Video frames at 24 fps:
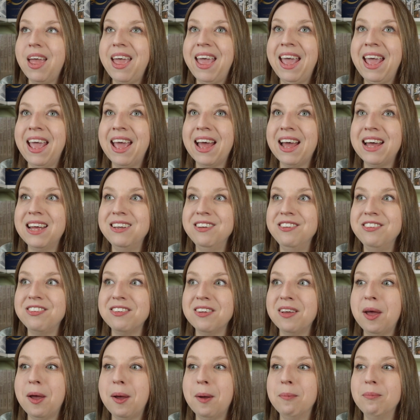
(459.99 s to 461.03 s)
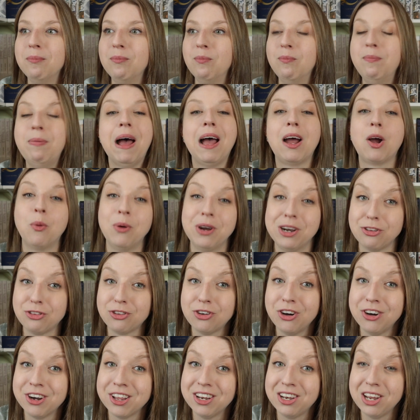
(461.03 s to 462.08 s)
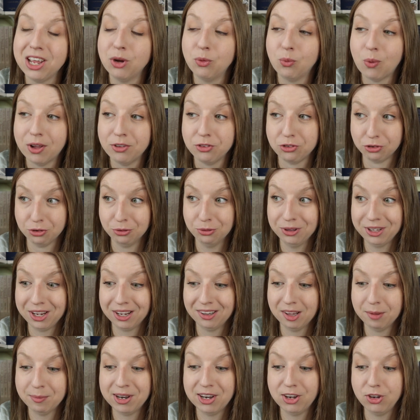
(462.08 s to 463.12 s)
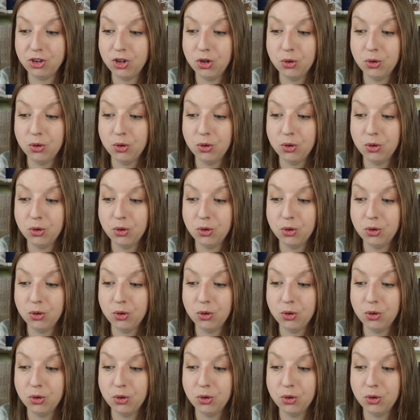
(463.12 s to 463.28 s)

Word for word: and back when it started, it was truly unlimited.